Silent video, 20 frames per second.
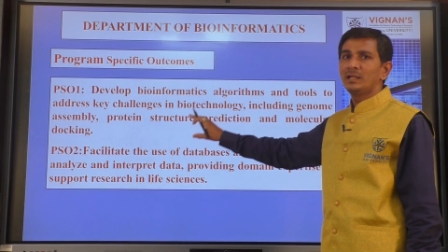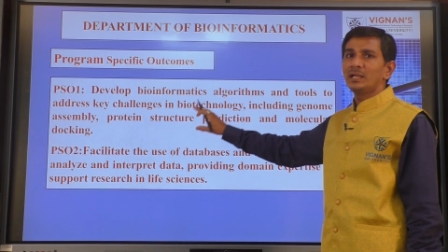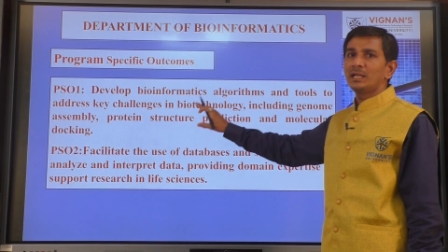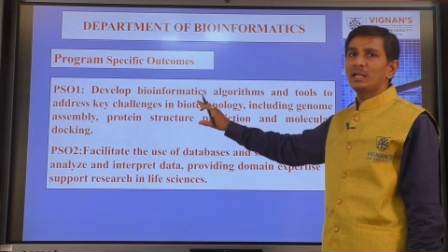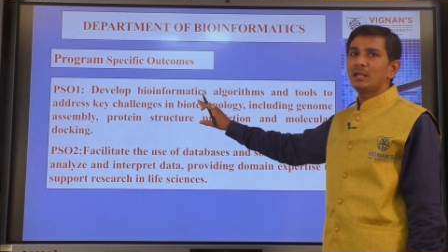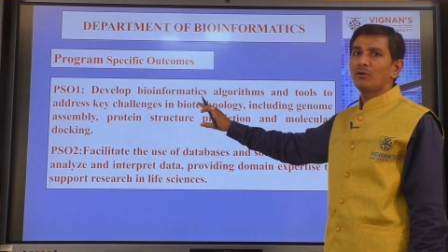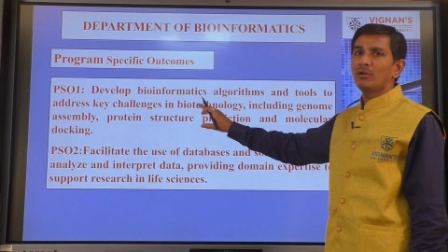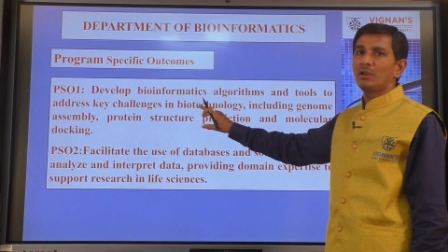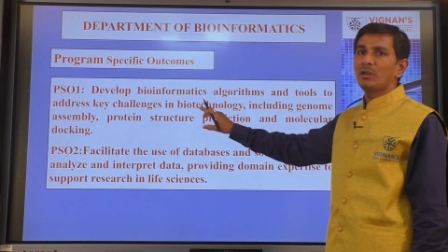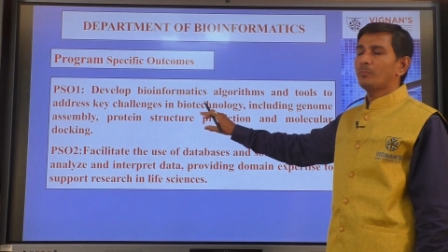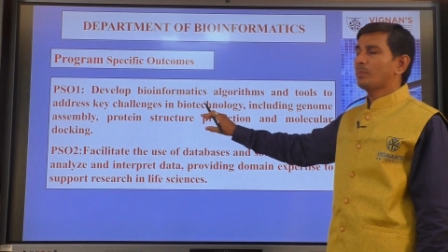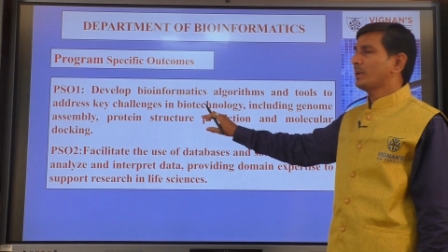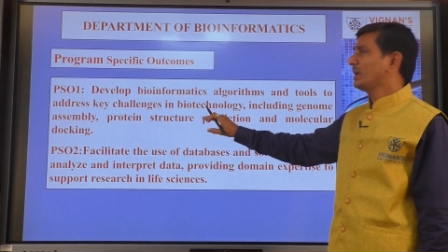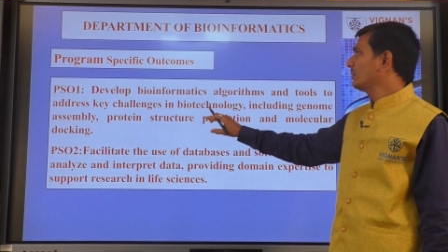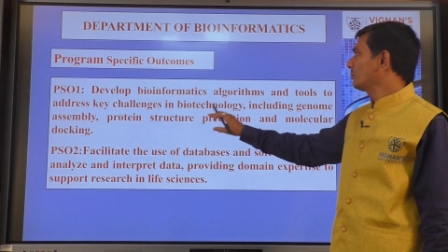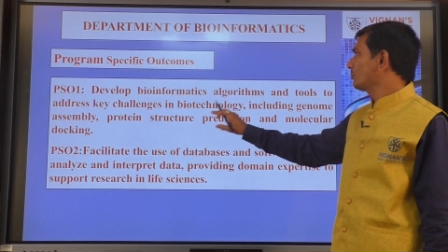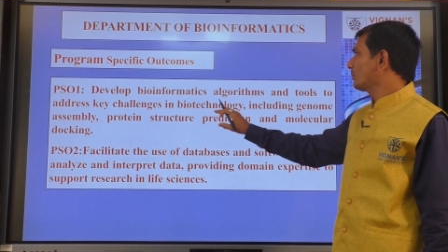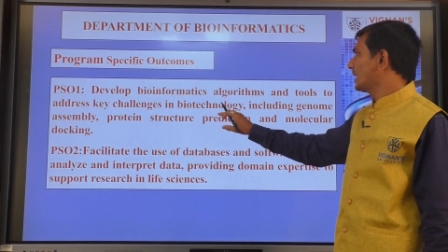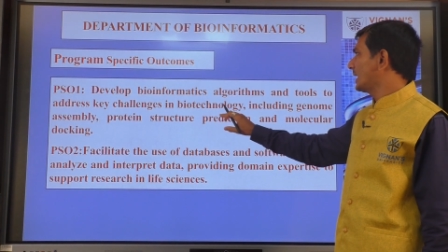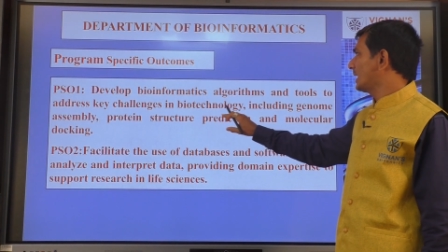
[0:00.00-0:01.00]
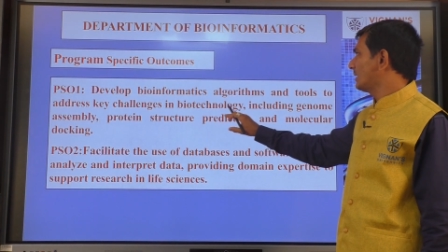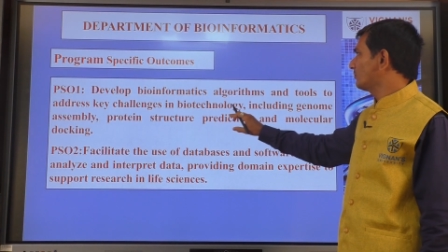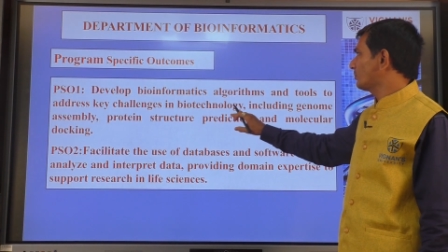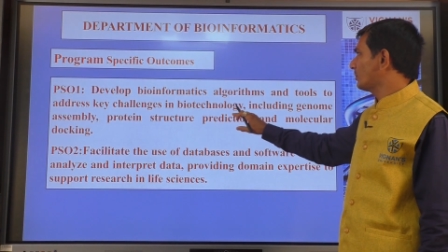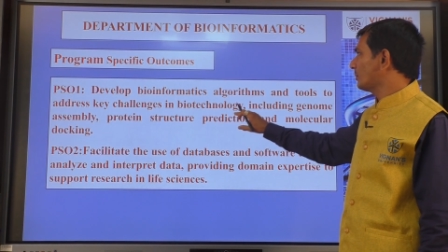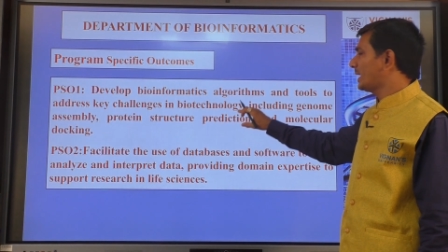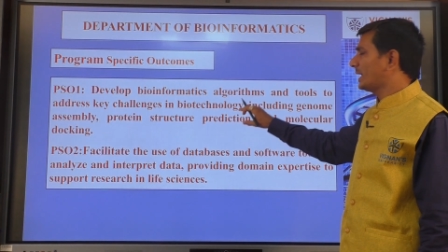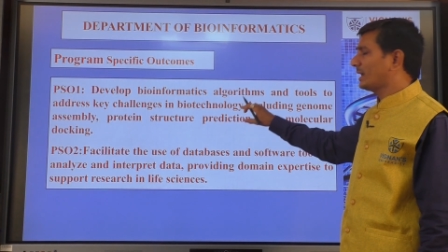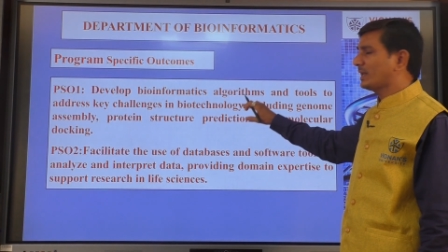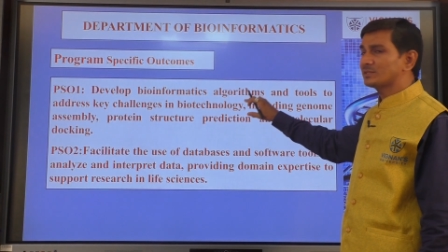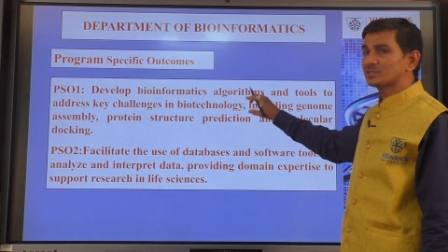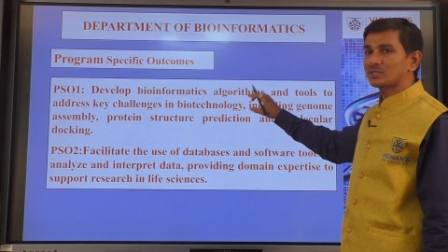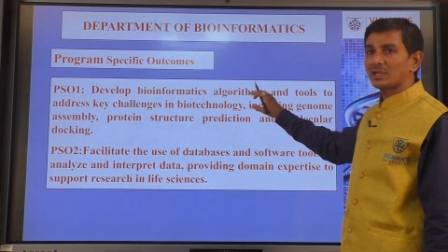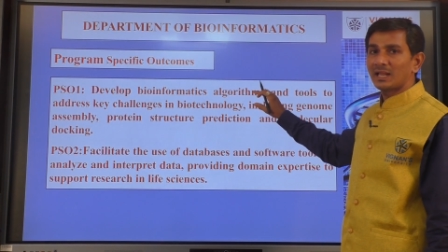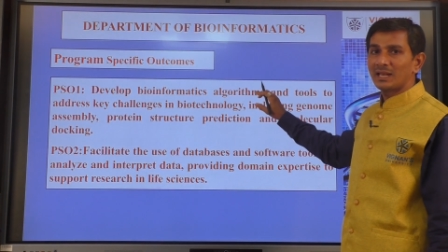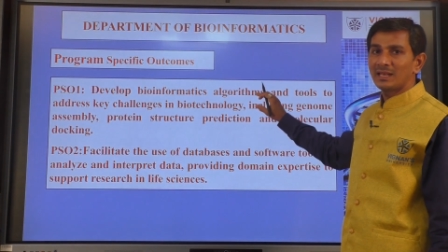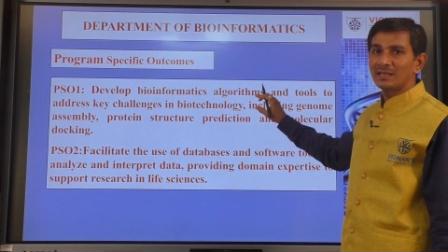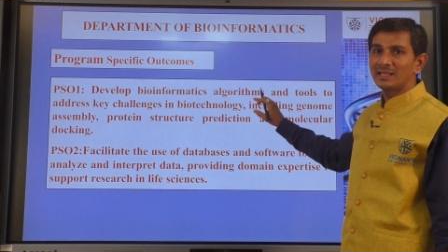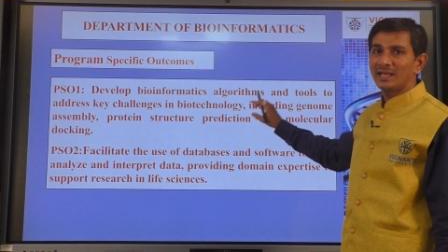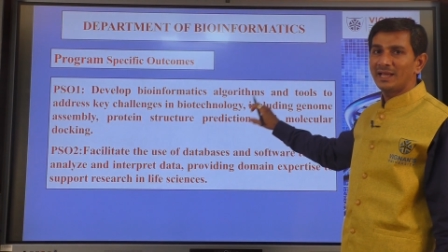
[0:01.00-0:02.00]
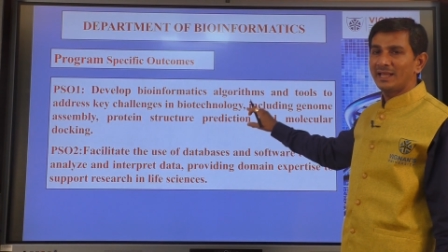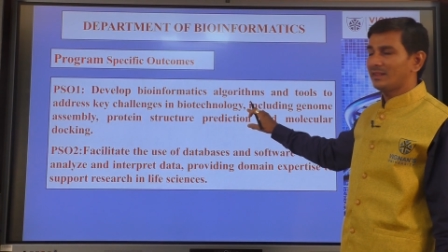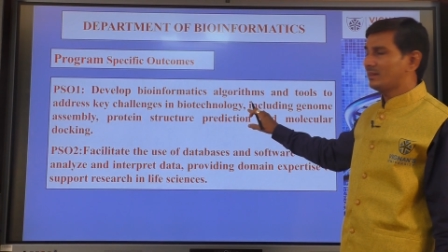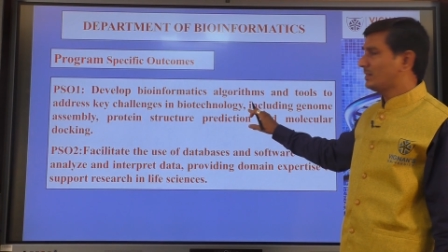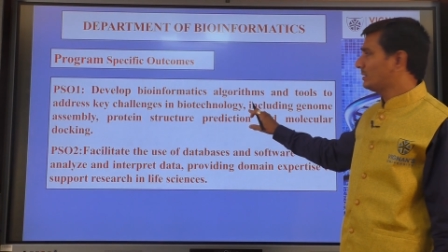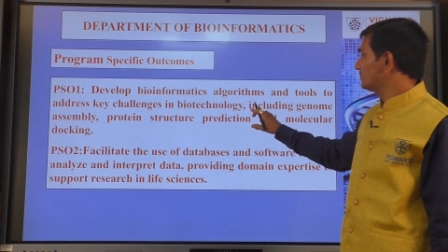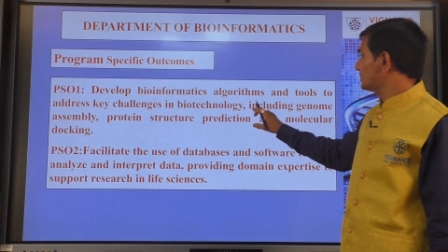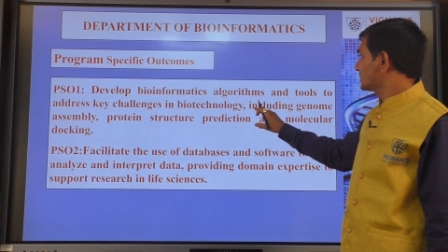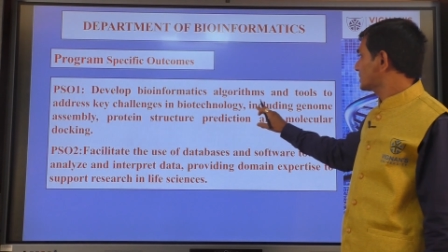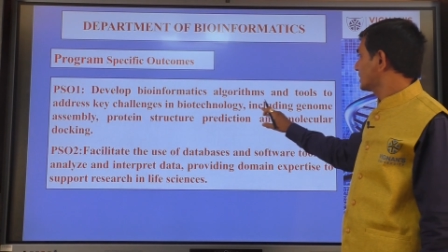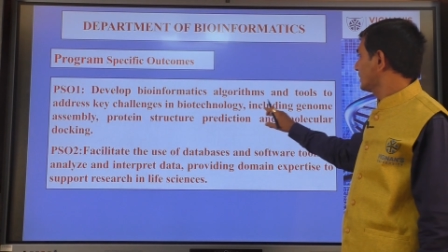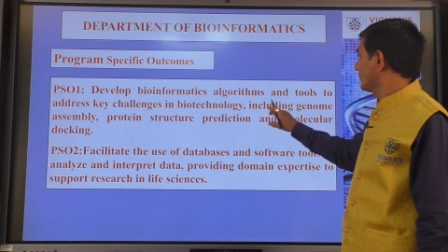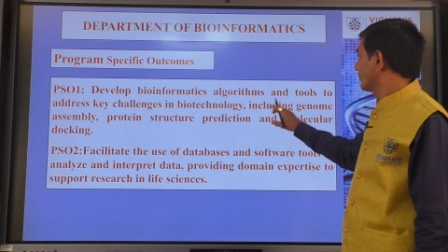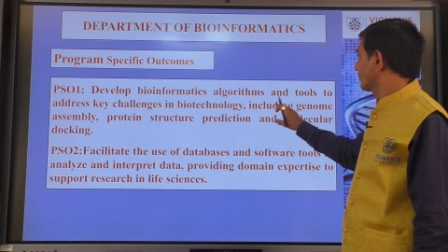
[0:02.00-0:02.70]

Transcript: developing bioinformatics algorithms